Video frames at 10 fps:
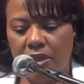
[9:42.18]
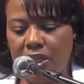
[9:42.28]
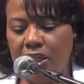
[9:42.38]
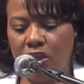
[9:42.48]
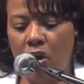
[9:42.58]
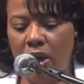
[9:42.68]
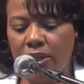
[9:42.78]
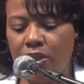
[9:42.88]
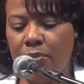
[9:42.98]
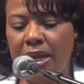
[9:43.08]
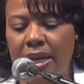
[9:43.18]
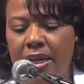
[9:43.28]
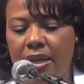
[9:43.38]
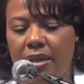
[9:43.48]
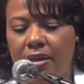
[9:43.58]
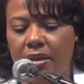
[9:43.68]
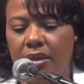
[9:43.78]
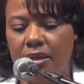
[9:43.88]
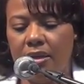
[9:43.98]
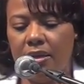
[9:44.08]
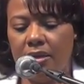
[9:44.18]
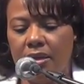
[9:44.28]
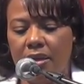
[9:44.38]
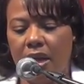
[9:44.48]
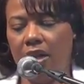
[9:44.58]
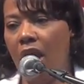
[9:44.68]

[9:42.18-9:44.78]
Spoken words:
this is going to be a